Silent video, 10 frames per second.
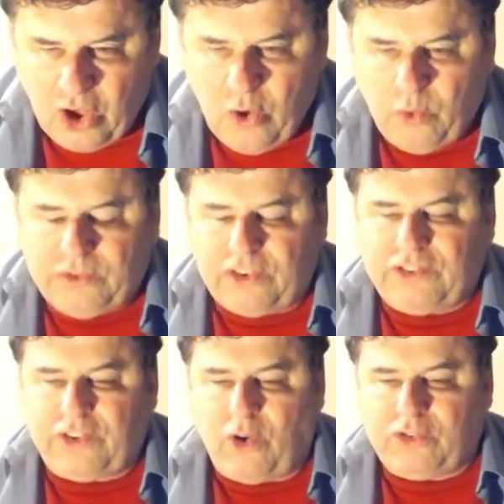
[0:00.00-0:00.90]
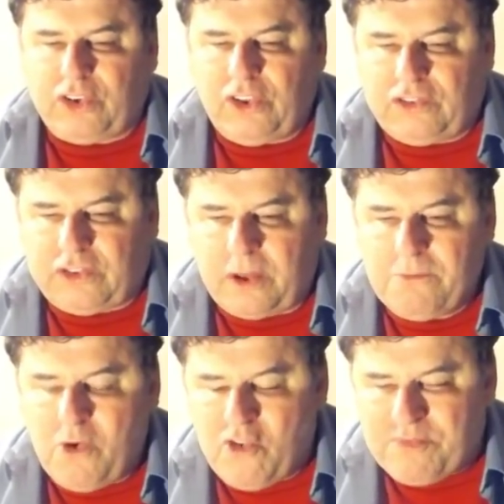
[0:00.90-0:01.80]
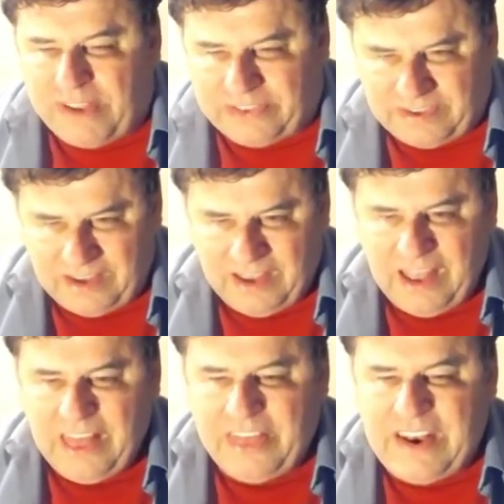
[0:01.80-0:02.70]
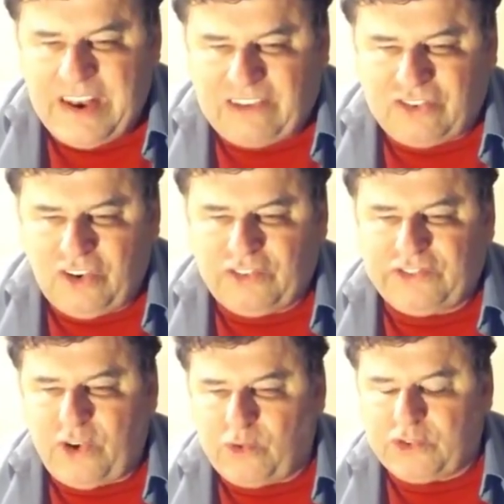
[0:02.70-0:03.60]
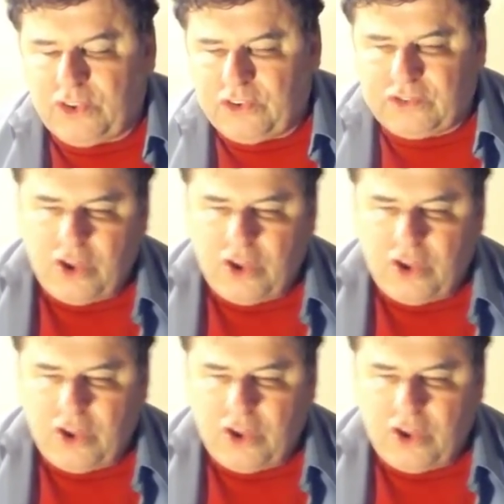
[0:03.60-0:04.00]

was a socialist movement, the National Socialist